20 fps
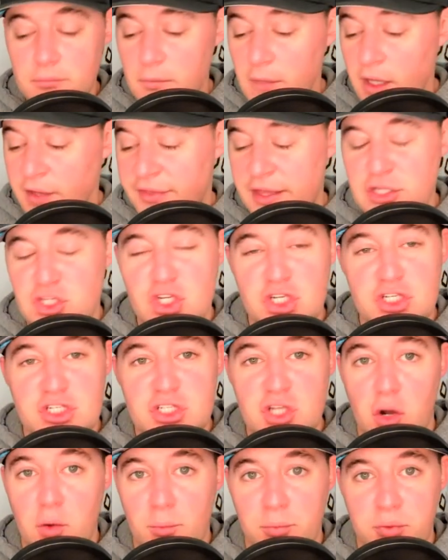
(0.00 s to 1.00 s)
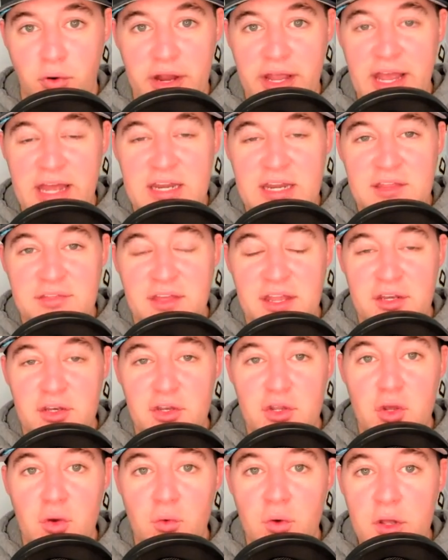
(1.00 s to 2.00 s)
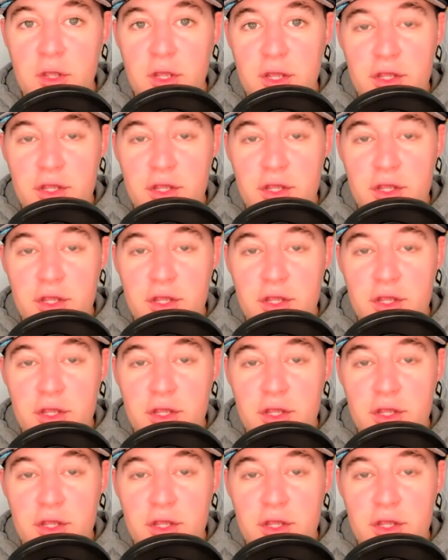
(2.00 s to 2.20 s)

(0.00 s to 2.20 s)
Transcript: They just don't bring anything new.